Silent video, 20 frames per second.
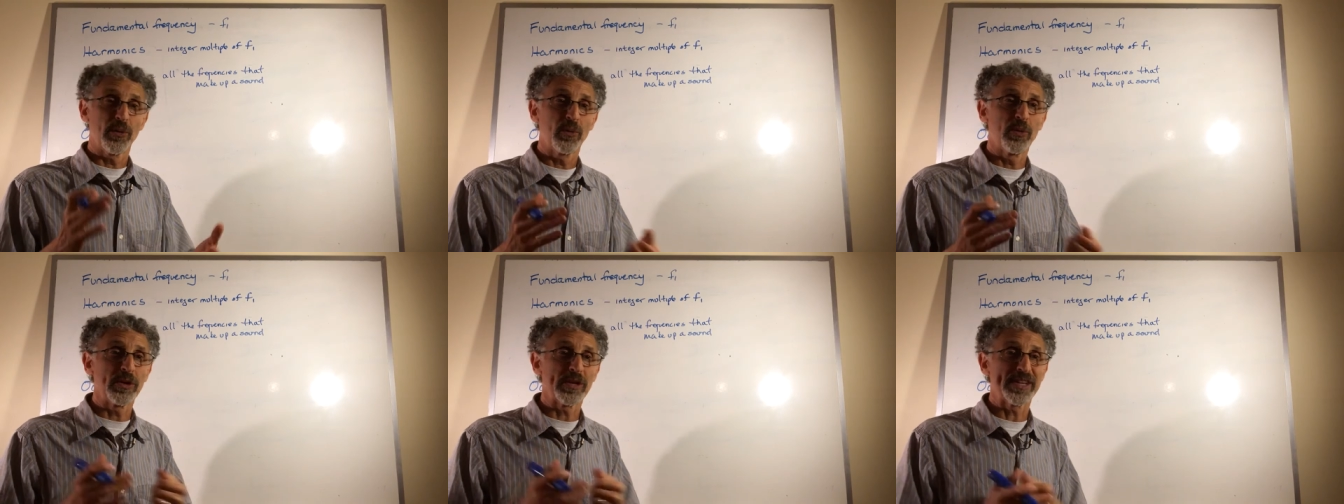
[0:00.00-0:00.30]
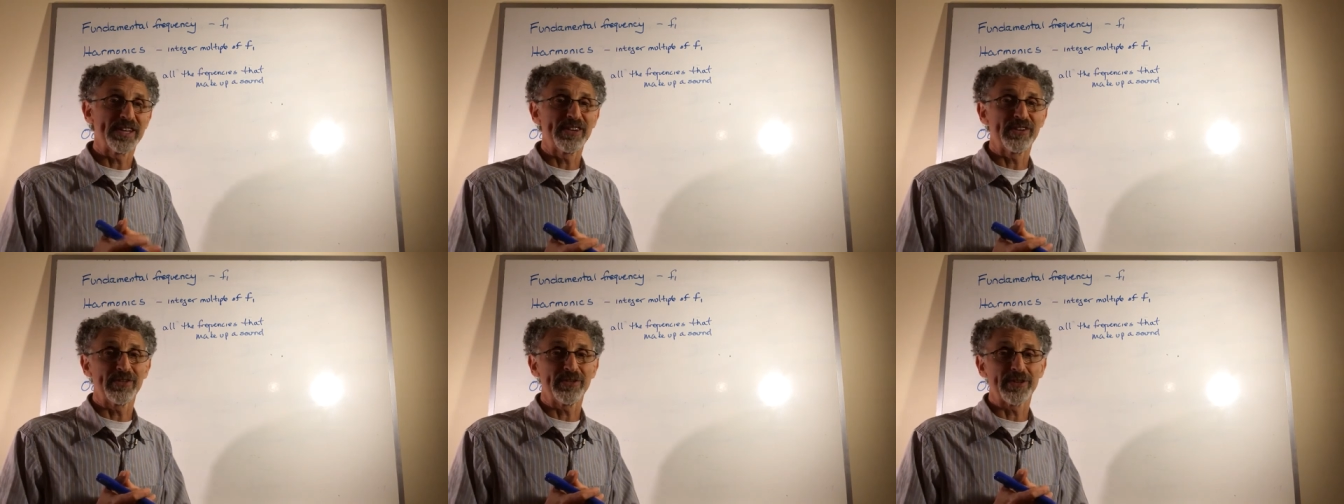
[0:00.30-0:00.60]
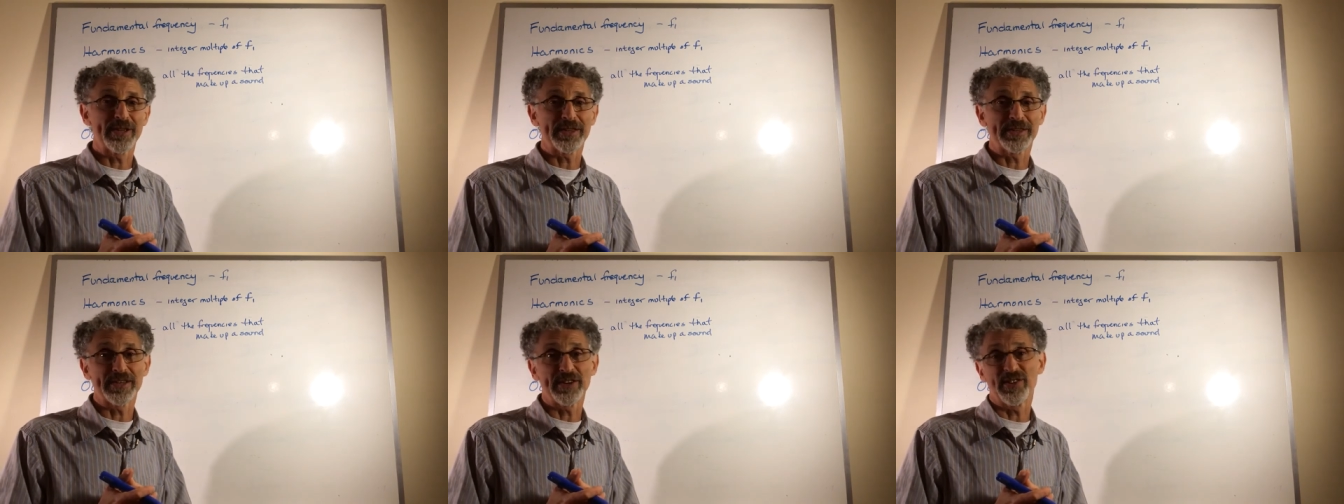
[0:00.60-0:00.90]
we'll
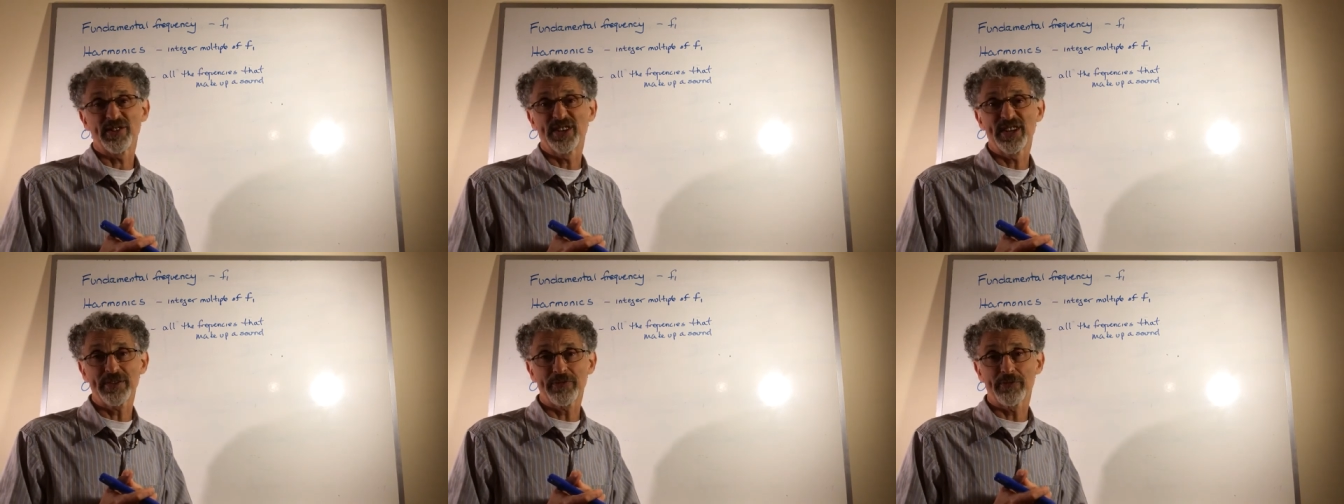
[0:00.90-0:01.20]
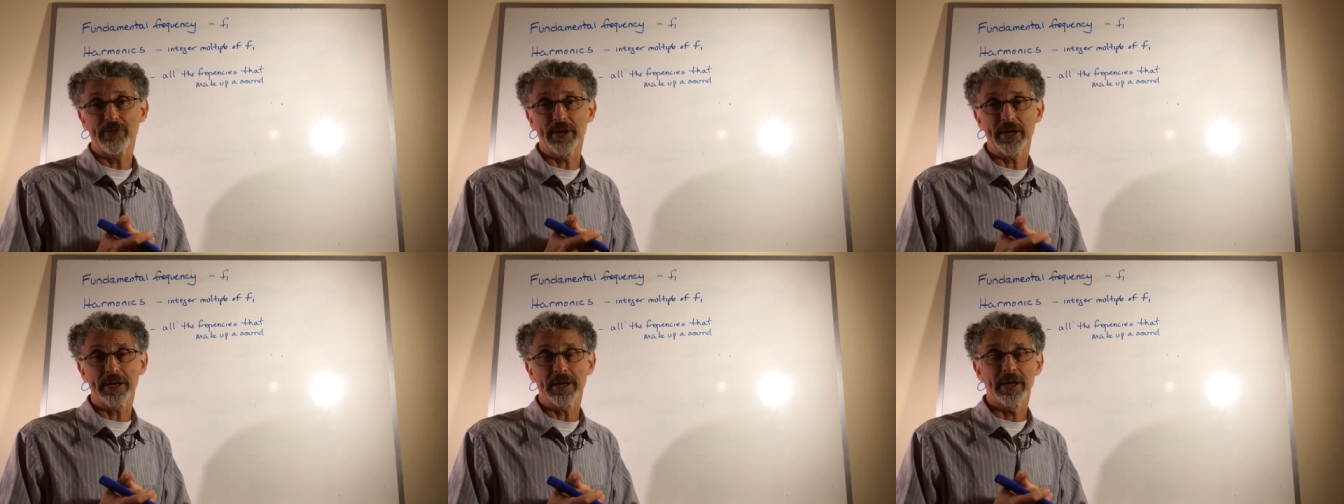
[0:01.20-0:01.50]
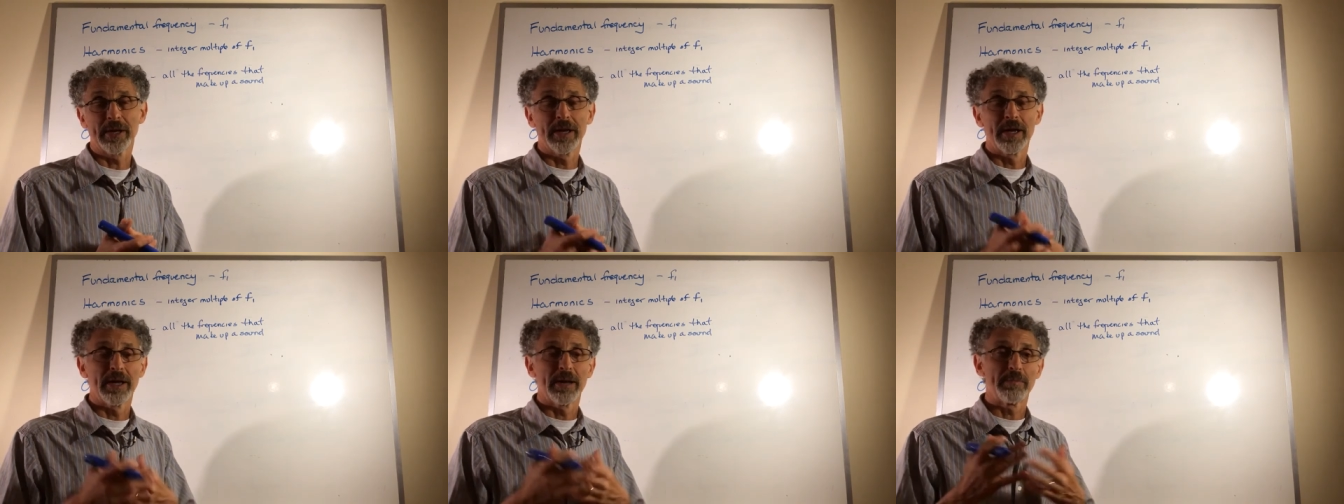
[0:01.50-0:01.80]
hear that they're different
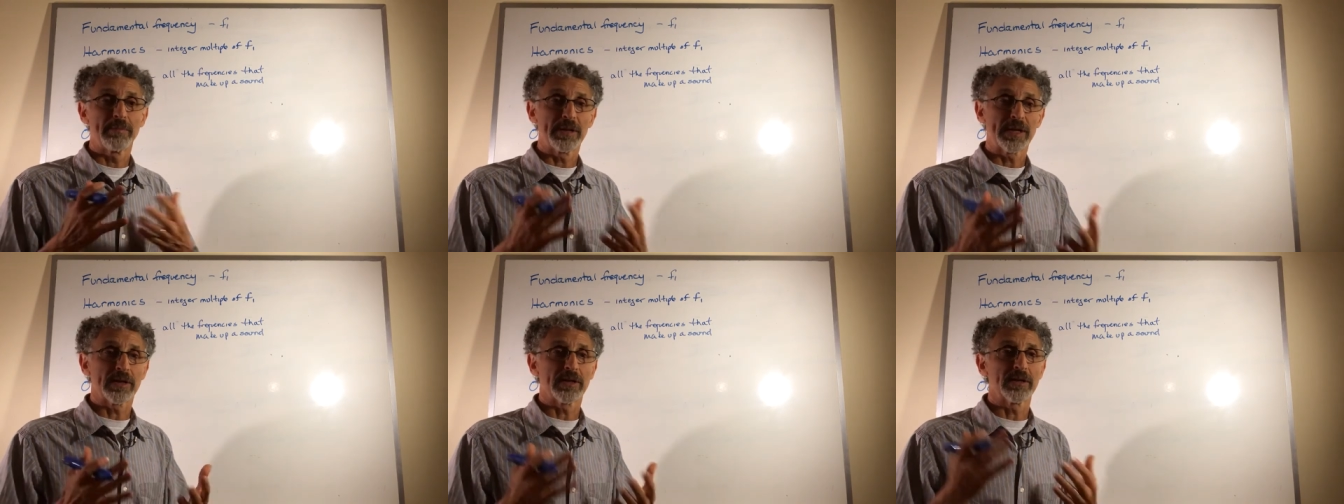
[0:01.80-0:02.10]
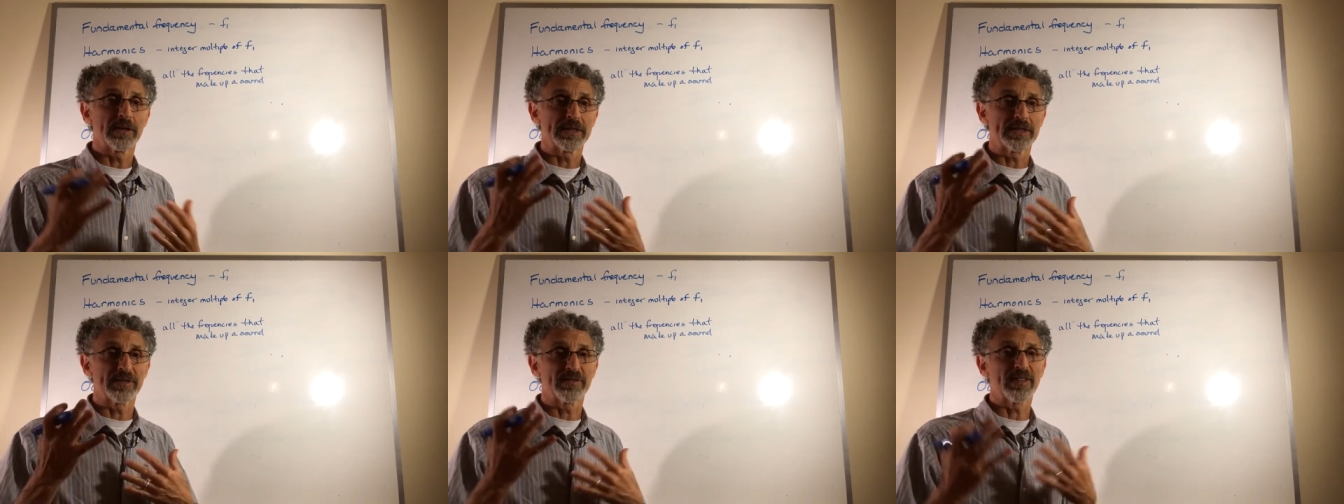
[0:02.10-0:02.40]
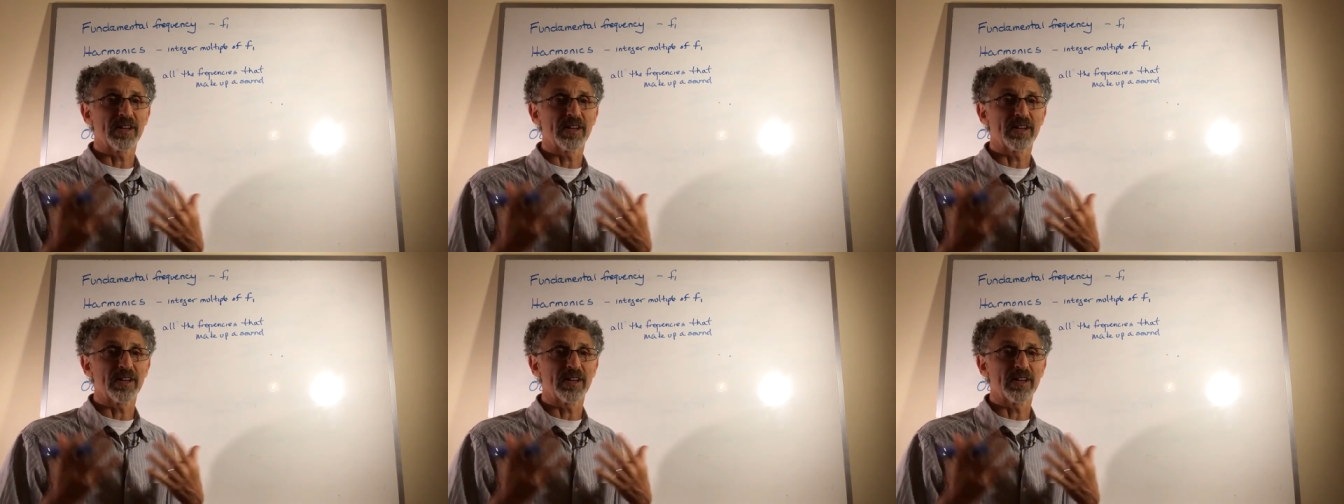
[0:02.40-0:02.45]
because